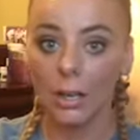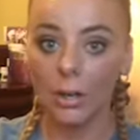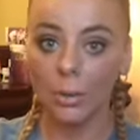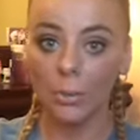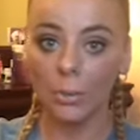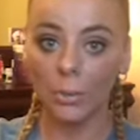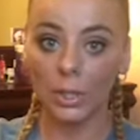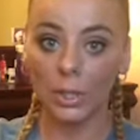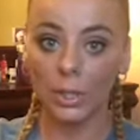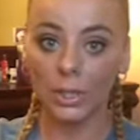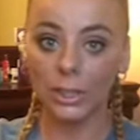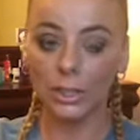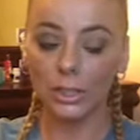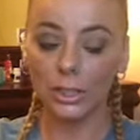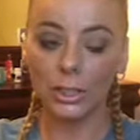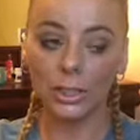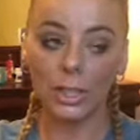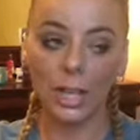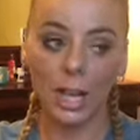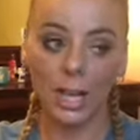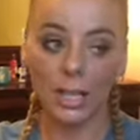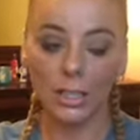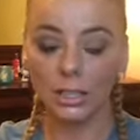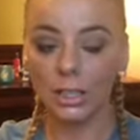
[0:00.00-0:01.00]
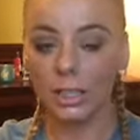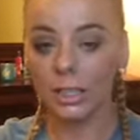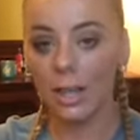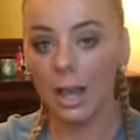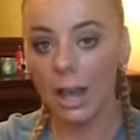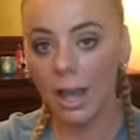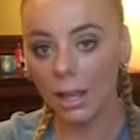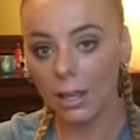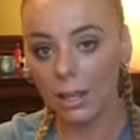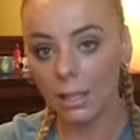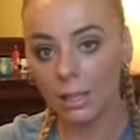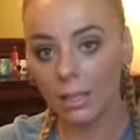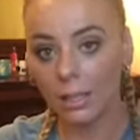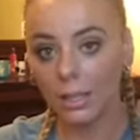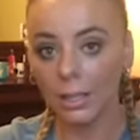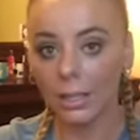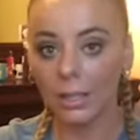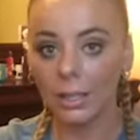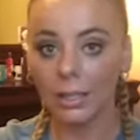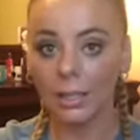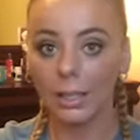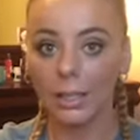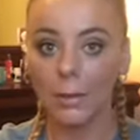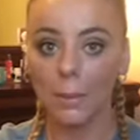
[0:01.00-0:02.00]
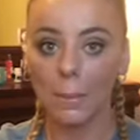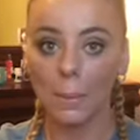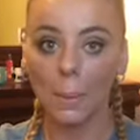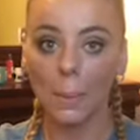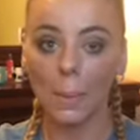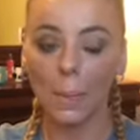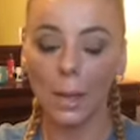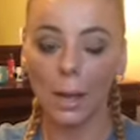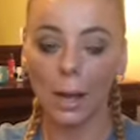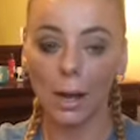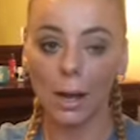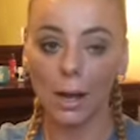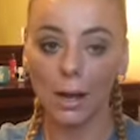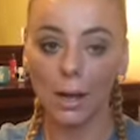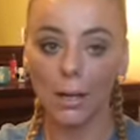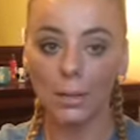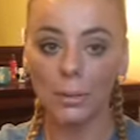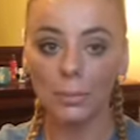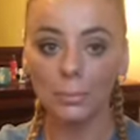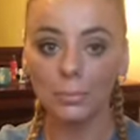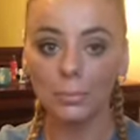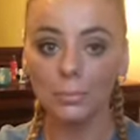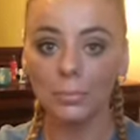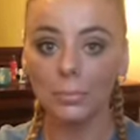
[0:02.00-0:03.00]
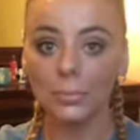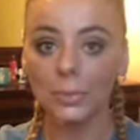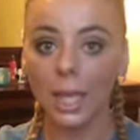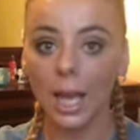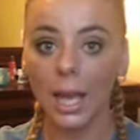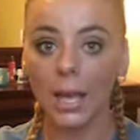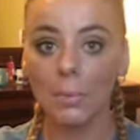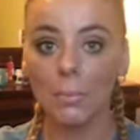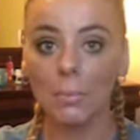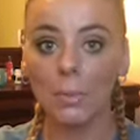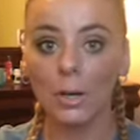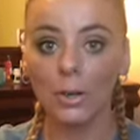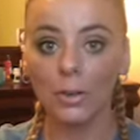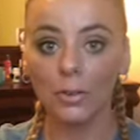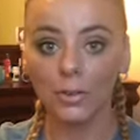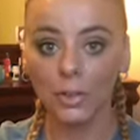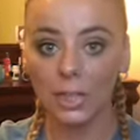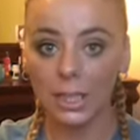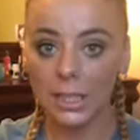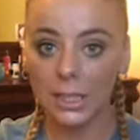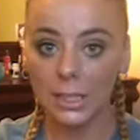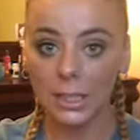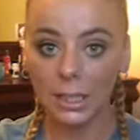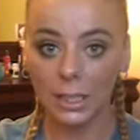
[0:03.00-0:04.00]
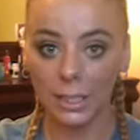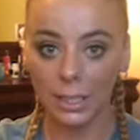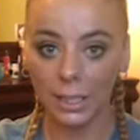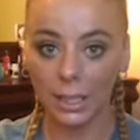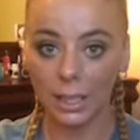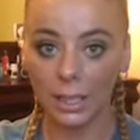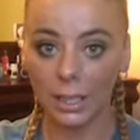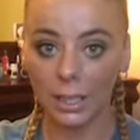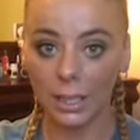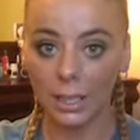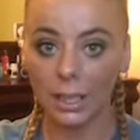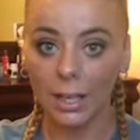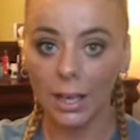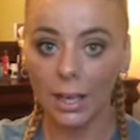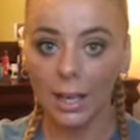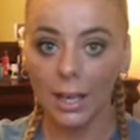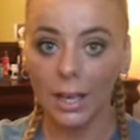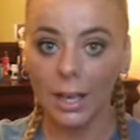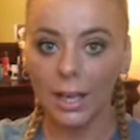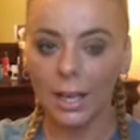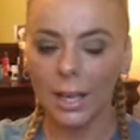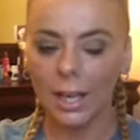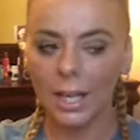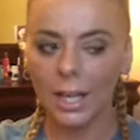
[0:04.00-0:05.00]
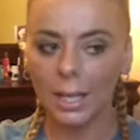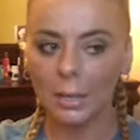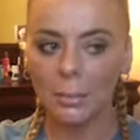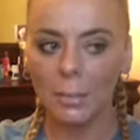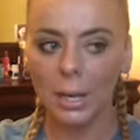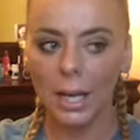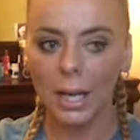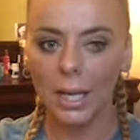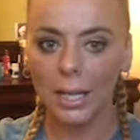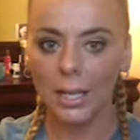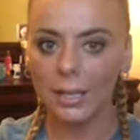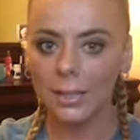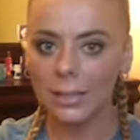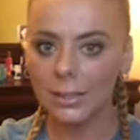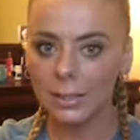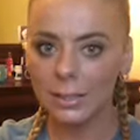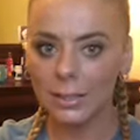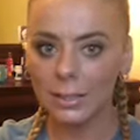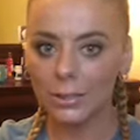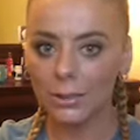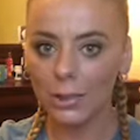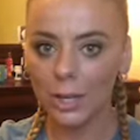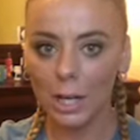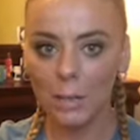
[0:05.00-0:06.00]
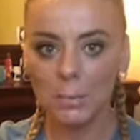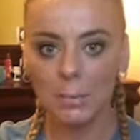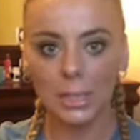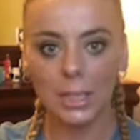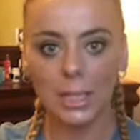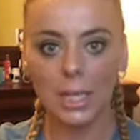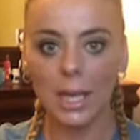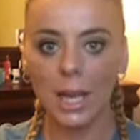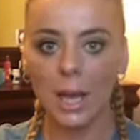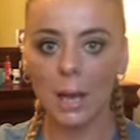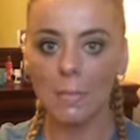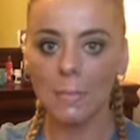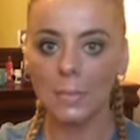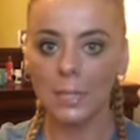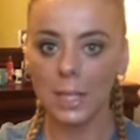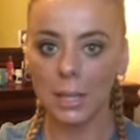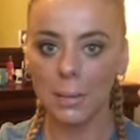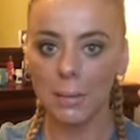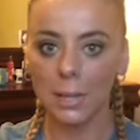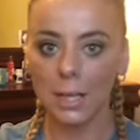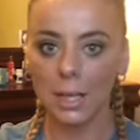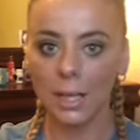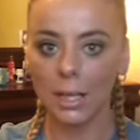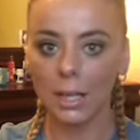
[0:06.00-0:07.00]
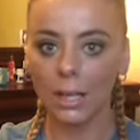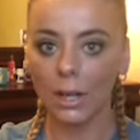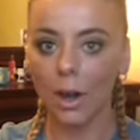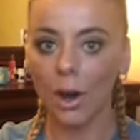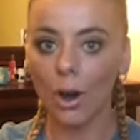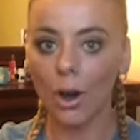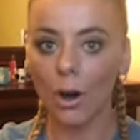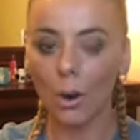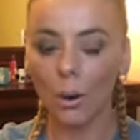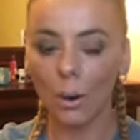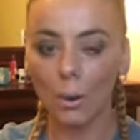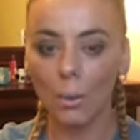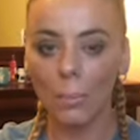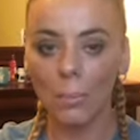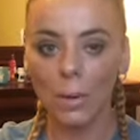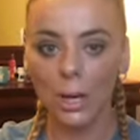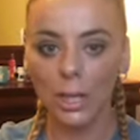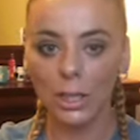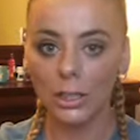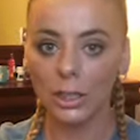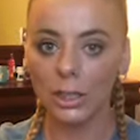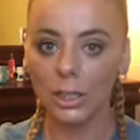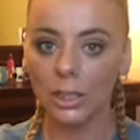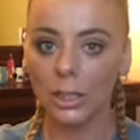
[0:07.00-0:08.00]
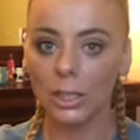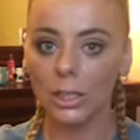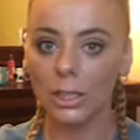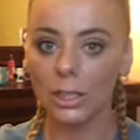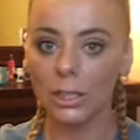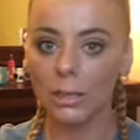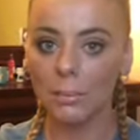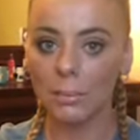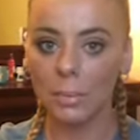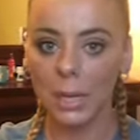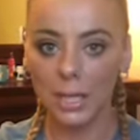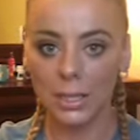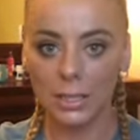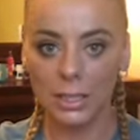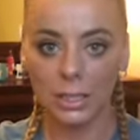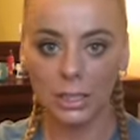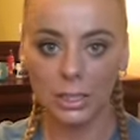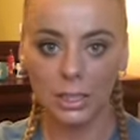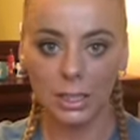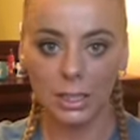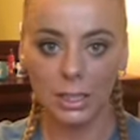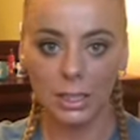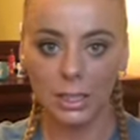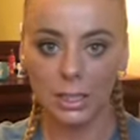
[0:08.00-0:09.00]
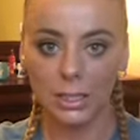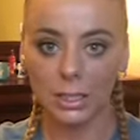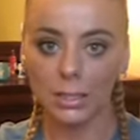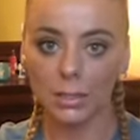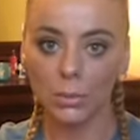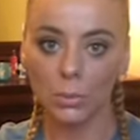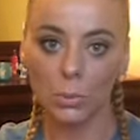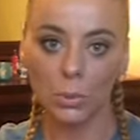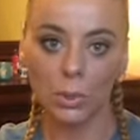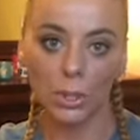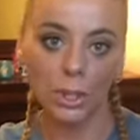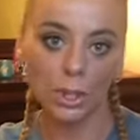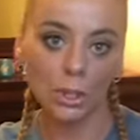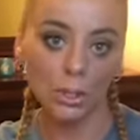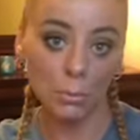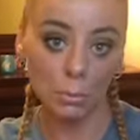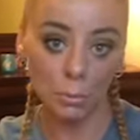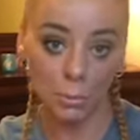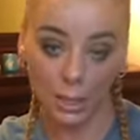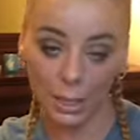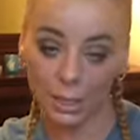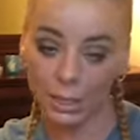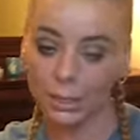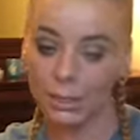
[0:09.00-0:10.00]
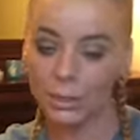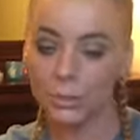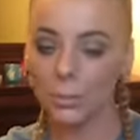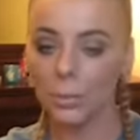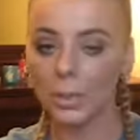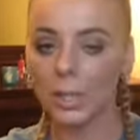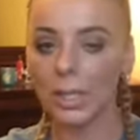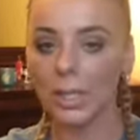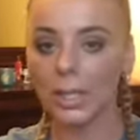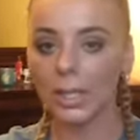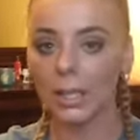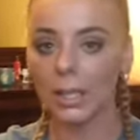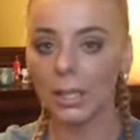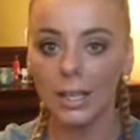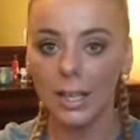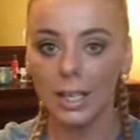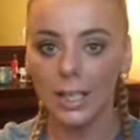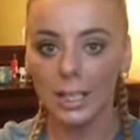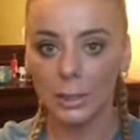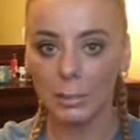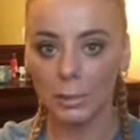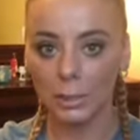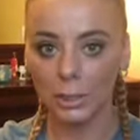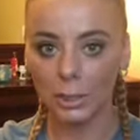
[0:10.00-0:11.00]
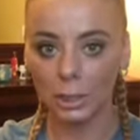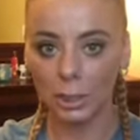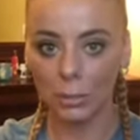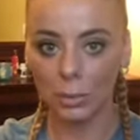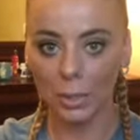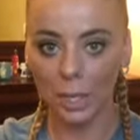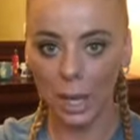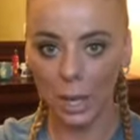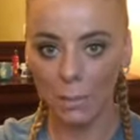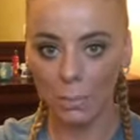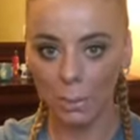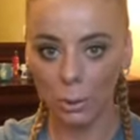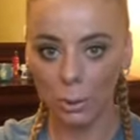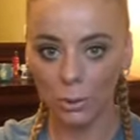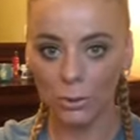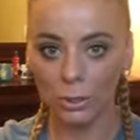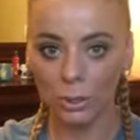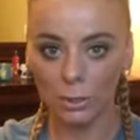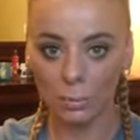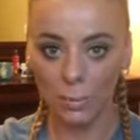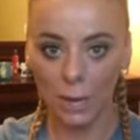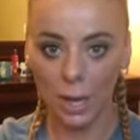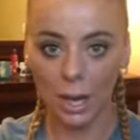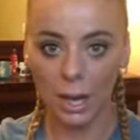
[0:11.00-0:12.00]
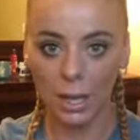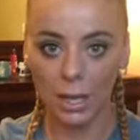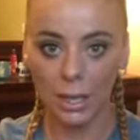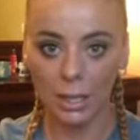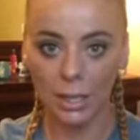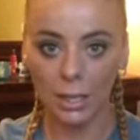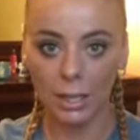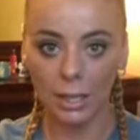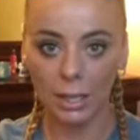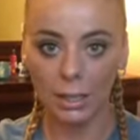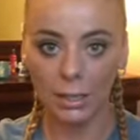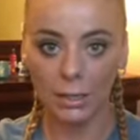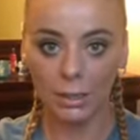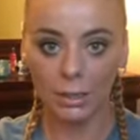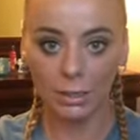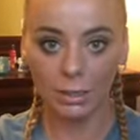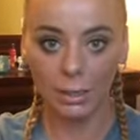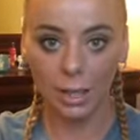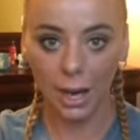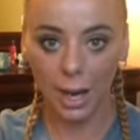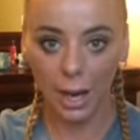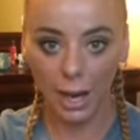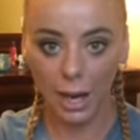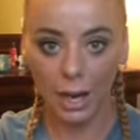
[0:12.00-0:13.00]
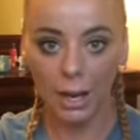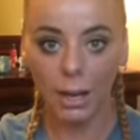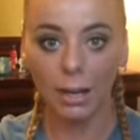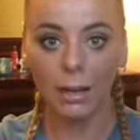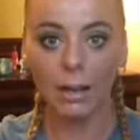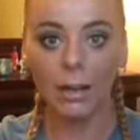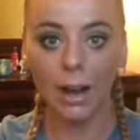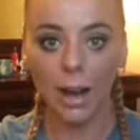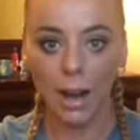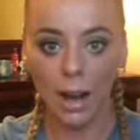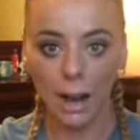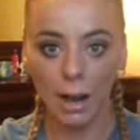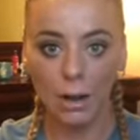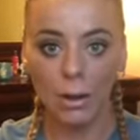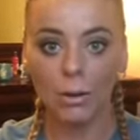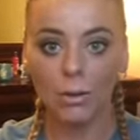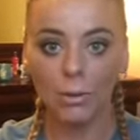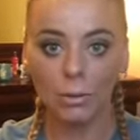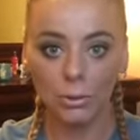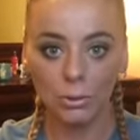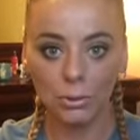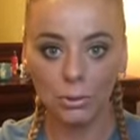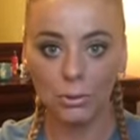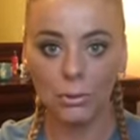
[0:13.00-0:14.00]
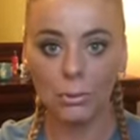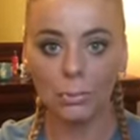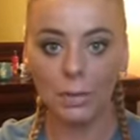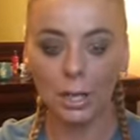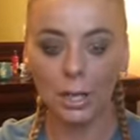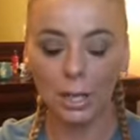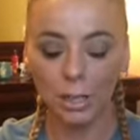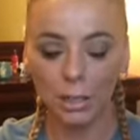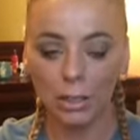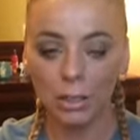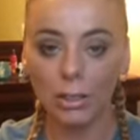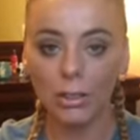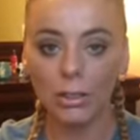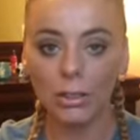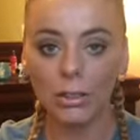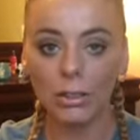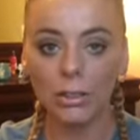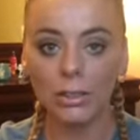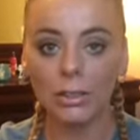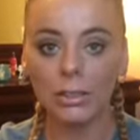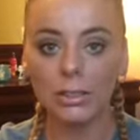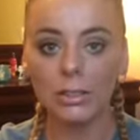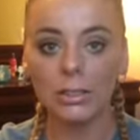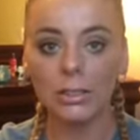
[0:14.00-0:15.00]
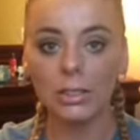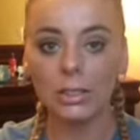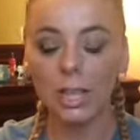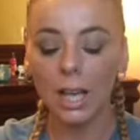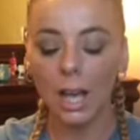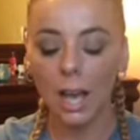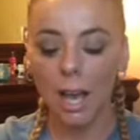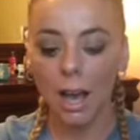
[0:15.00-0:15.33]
What is your nationality? But recently in my Instagram DMs, I've been getting a whole bunch of messages. What are you mixed with? Especially when I post my hair out with my curls.